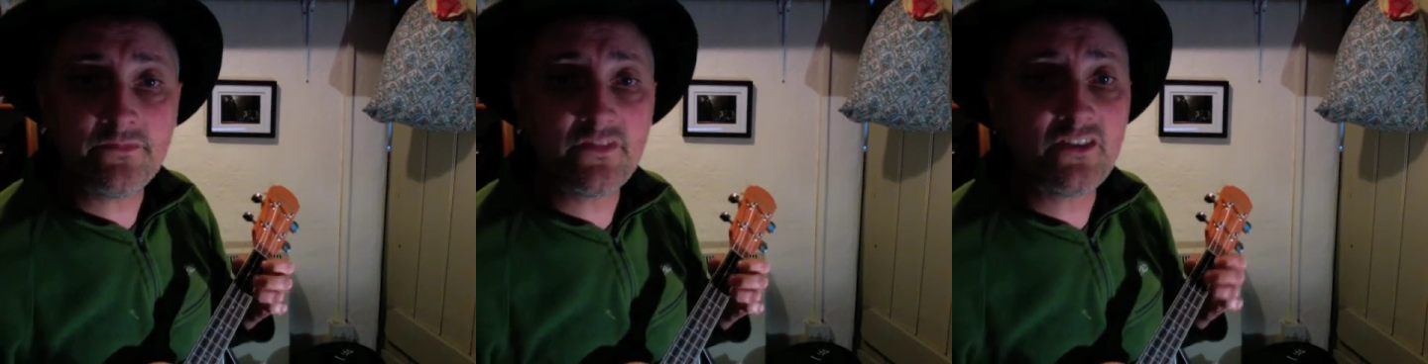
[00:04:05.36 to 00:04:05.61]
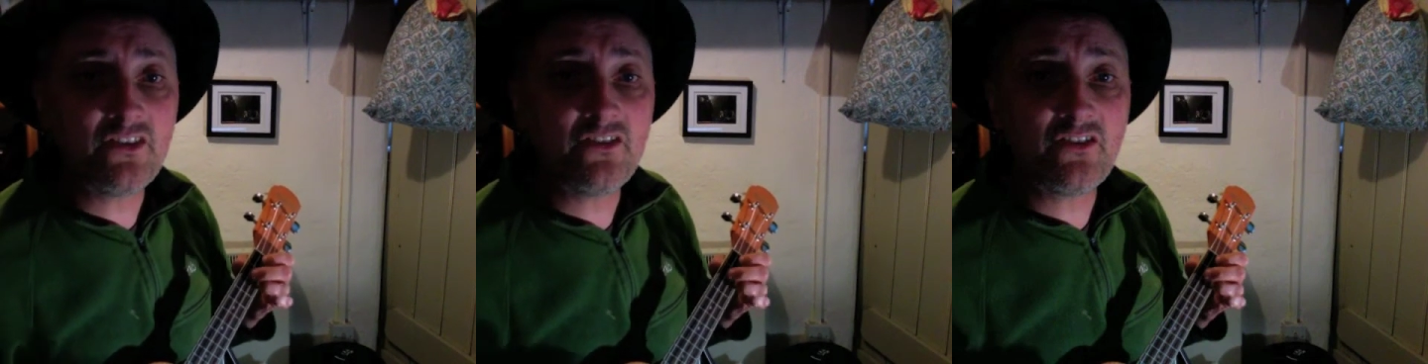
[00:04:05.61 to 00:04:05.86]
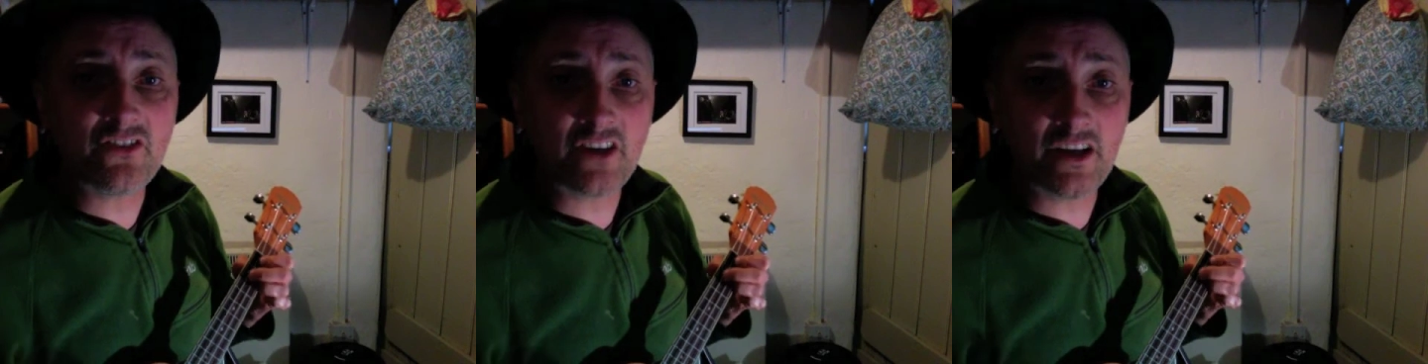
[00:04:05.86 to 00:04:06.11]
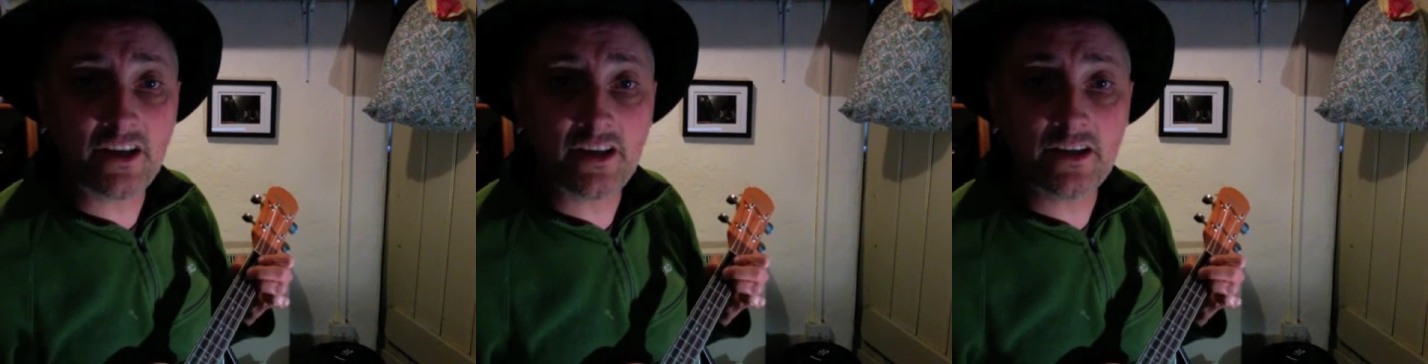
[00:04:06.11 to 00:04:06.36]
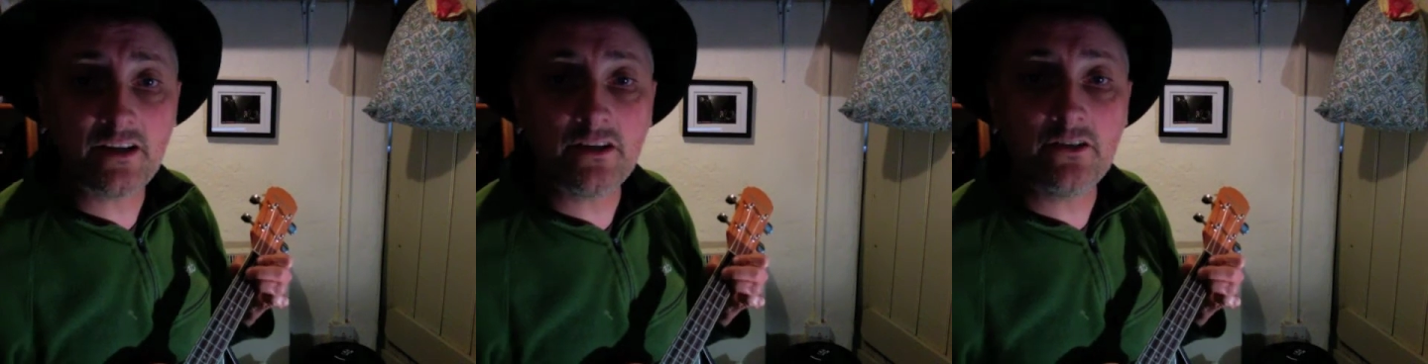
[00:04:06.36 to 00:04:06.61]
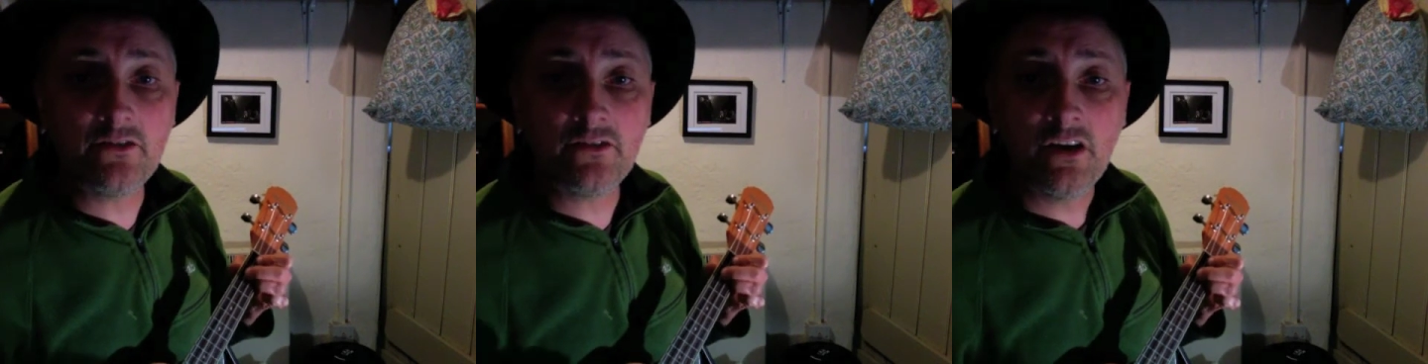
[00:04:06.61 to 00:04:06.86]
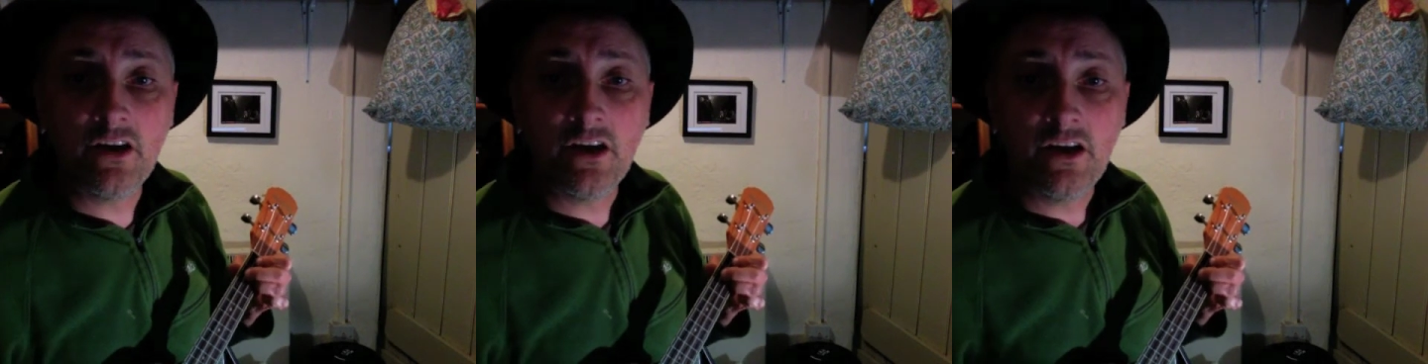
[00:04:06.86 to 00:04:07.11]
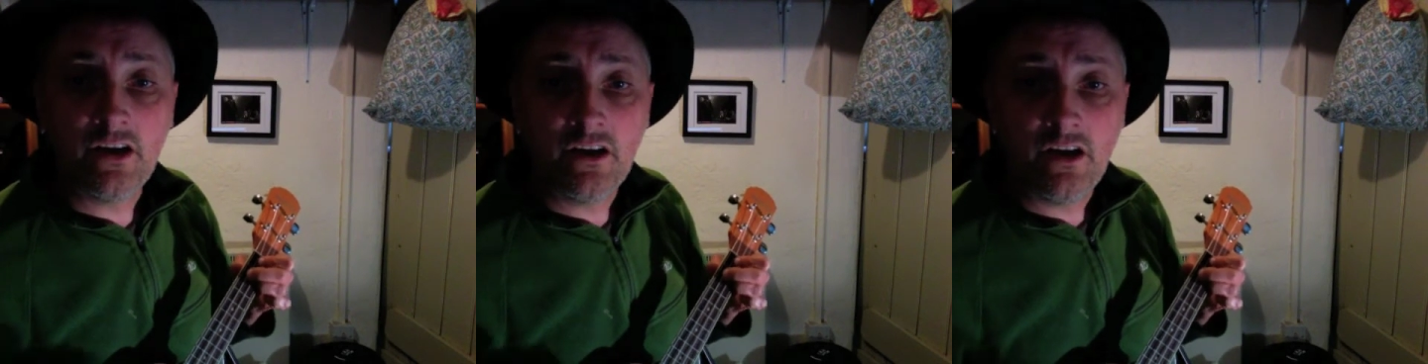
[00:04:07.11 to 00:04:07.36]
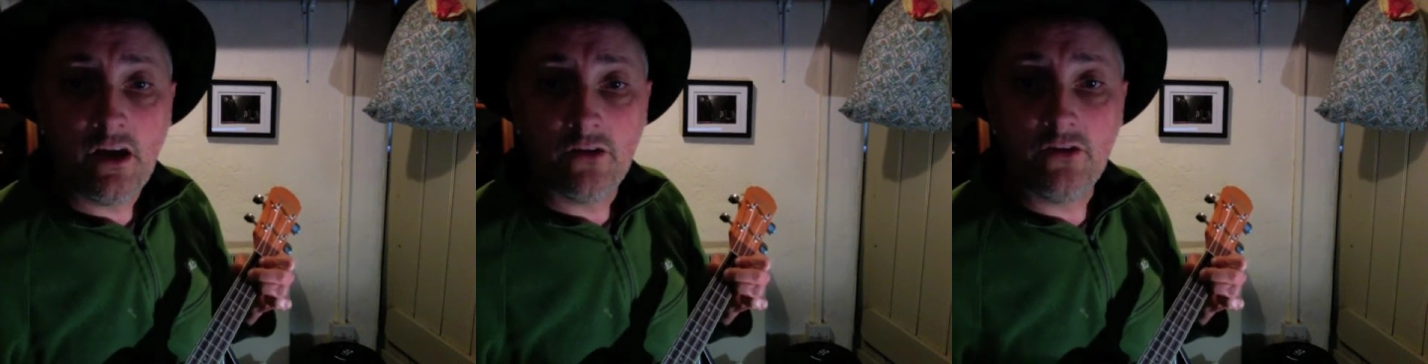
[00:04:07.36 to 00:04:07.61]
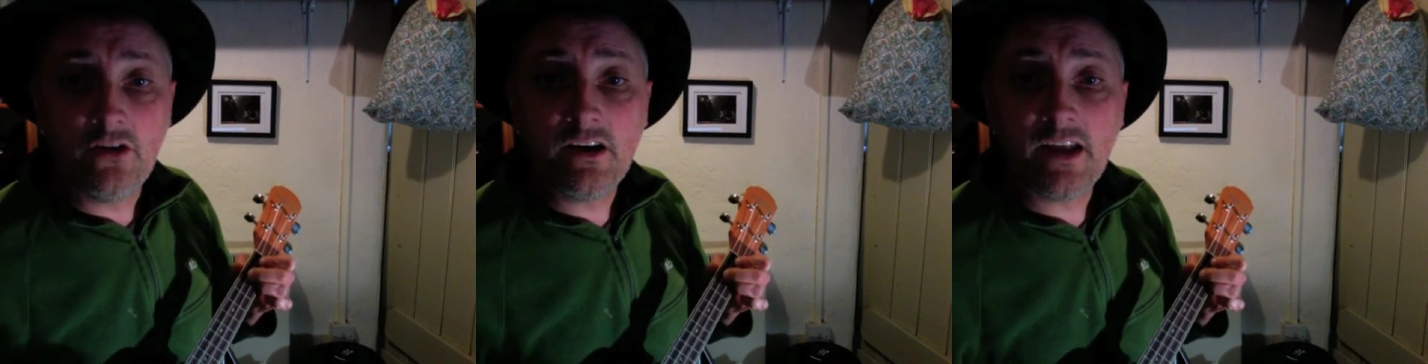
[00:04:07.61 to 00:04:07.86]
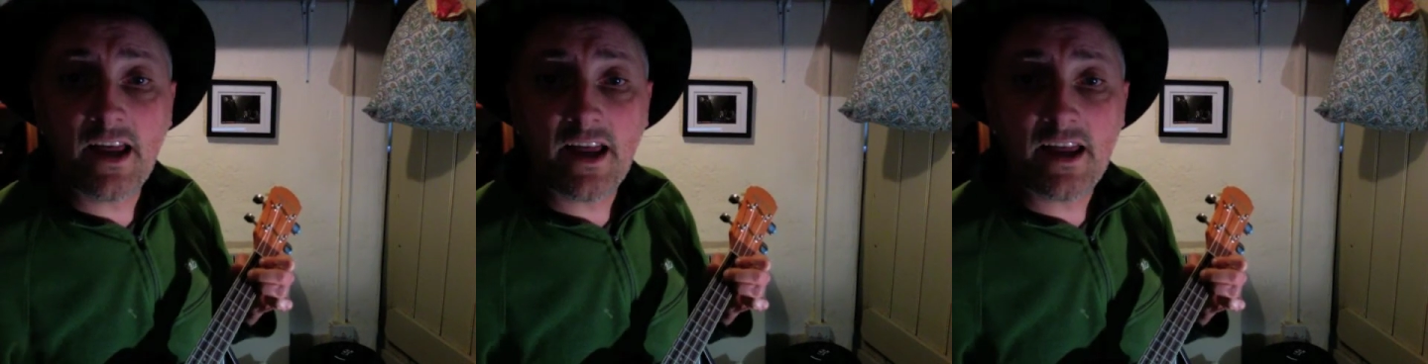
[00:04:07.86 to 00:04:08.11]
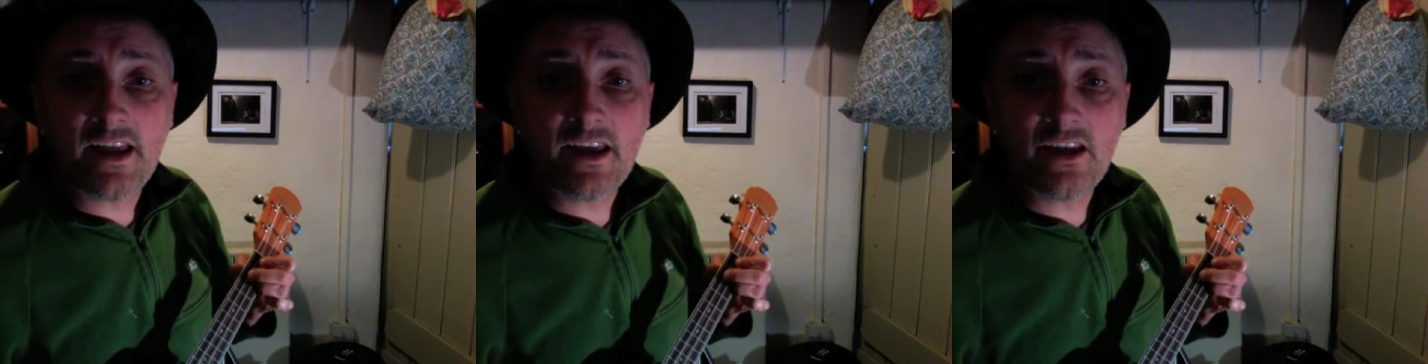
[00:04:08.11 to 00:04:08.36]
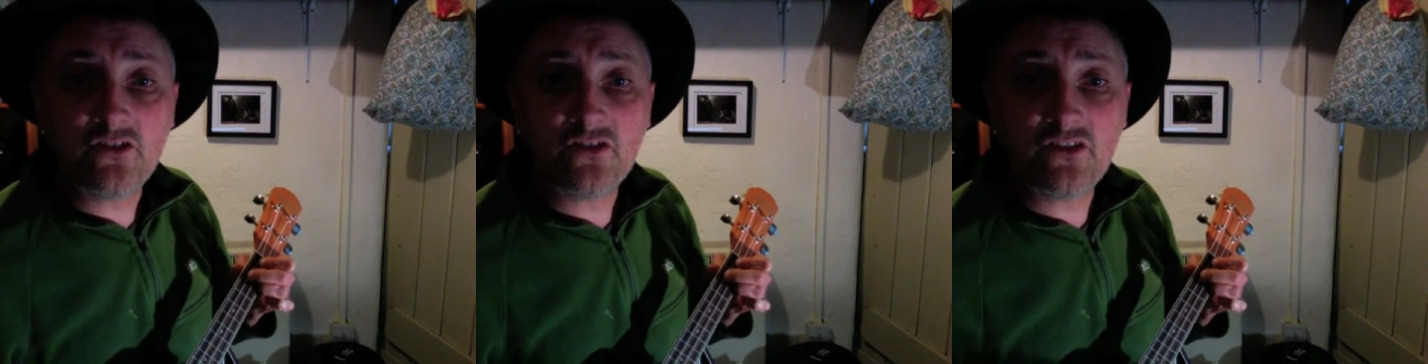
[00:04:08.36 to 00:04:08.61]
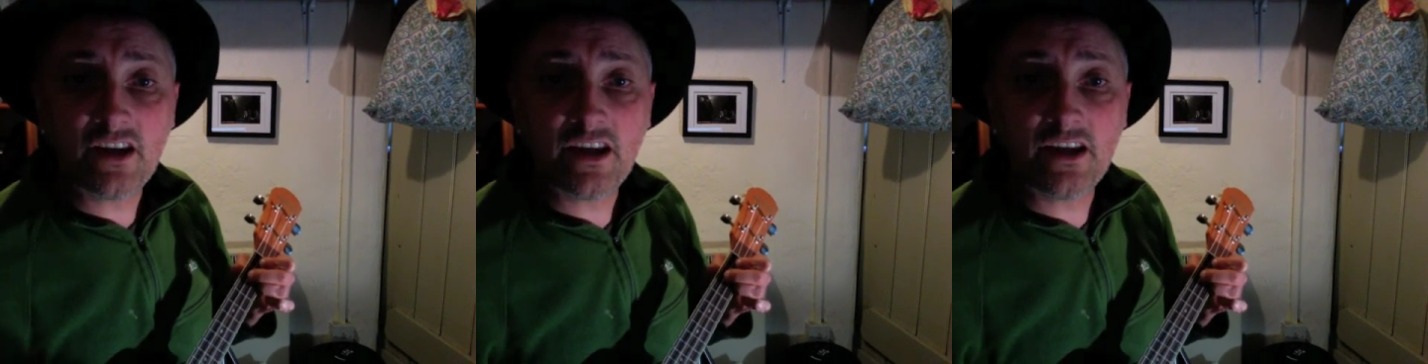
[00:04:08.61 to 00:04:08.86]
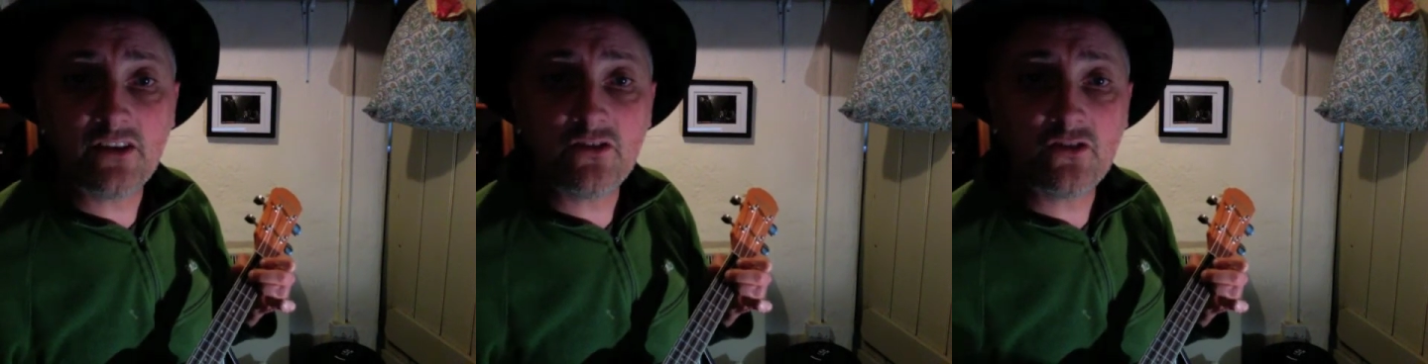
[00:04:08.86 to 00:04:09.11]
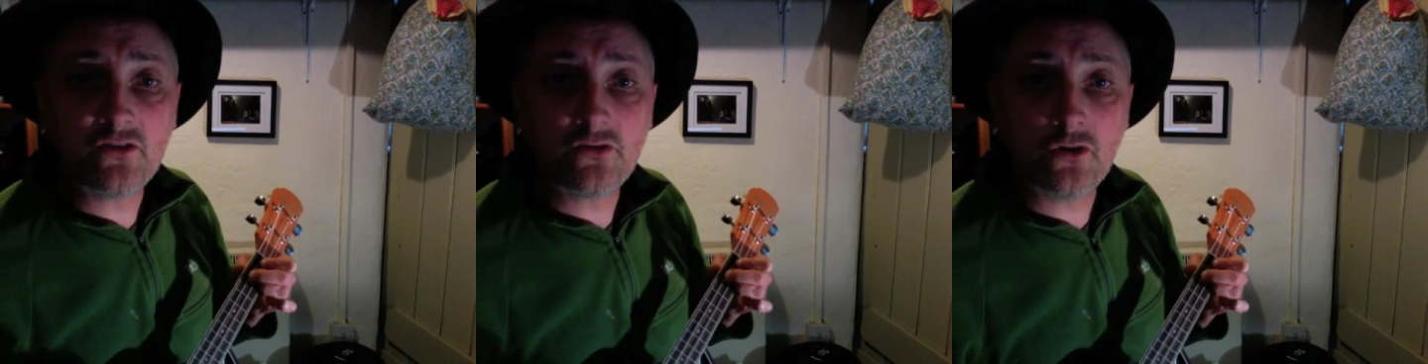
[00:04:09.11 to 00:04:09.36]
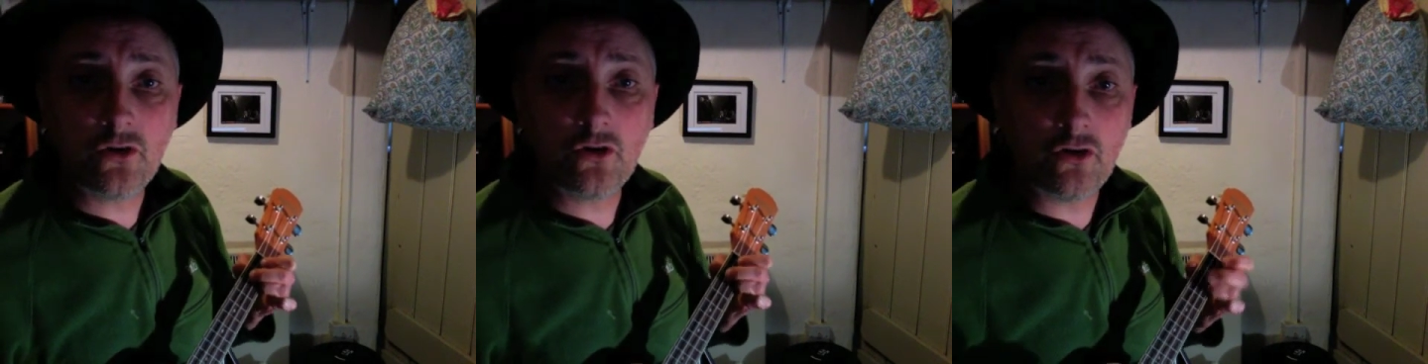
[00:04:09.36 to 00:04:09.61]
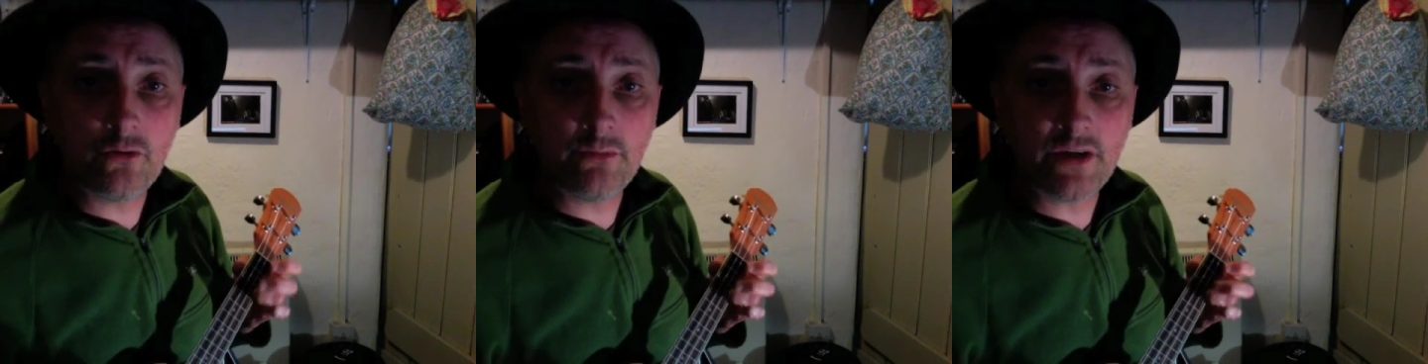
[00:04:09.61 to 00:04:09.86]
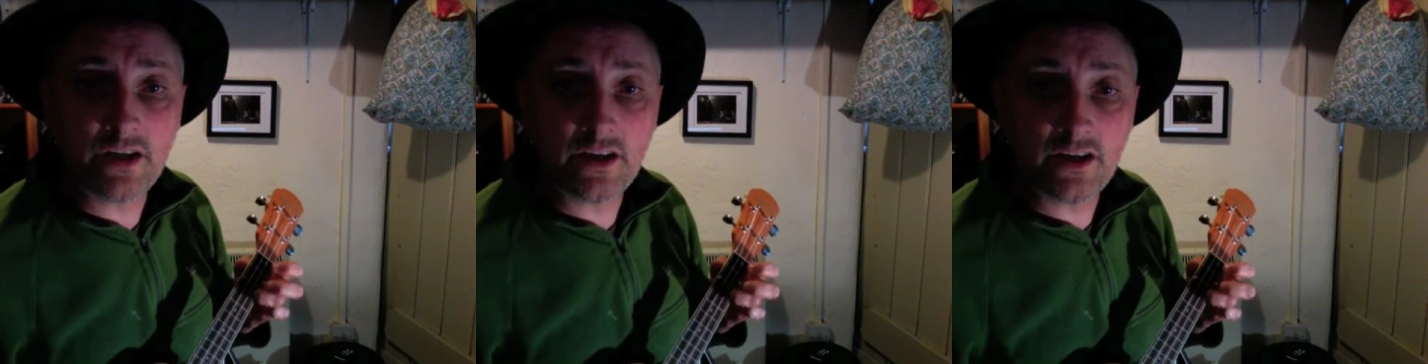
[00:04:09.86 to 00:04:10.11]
Save the last dance for me.